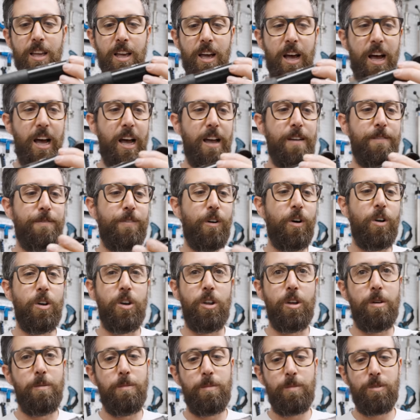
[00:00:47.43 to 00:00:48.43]
High
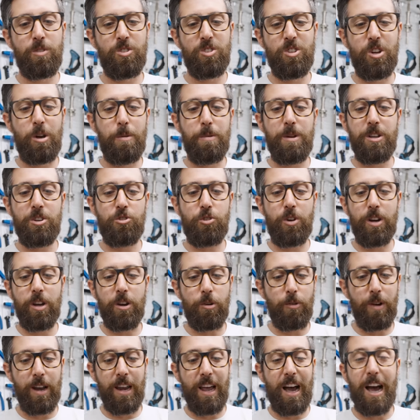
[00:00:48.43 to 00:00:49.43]
volume, because nobody's running
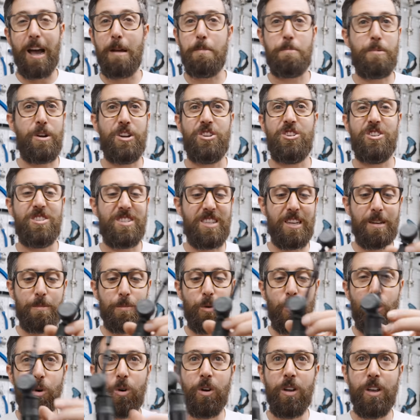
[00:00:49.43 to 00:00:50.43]
really high pressures anymore.